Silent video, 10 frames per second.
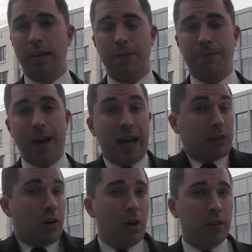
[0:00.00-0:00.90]
in
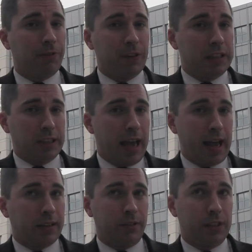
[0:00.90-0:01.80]
fact all the FIJA
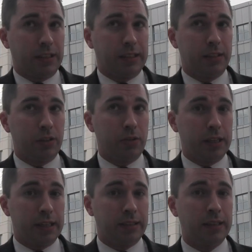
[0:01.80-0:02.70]
activists that do
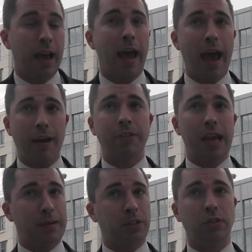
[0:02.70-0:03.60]
this, have
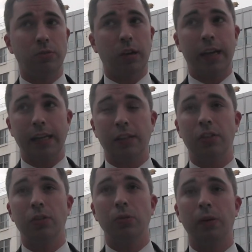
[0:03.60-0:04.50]
the absolute right
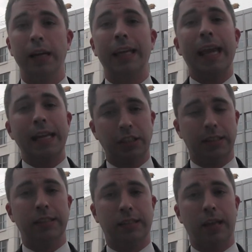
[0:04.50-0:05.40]
to engage
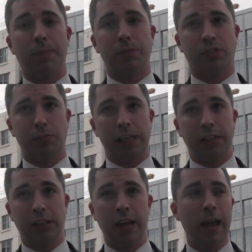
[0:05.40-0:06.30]
in this type of
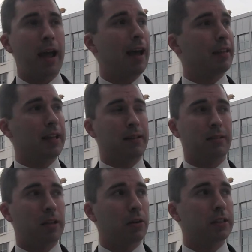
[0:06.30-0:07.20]
speech, and that
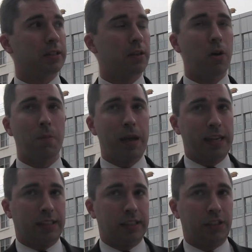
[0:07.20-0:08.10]
there is no
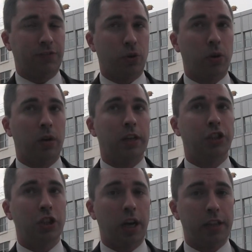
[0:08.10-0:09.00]
basis for a
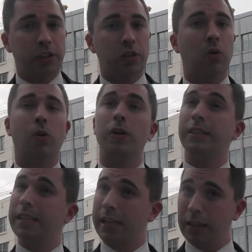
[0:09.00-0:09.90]
judge or a
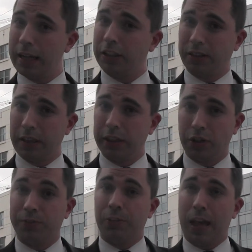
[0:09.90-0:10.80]
state
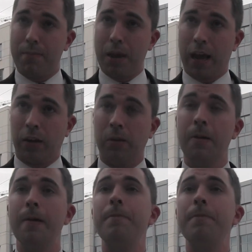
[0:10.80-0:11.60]
legislature, for that matter,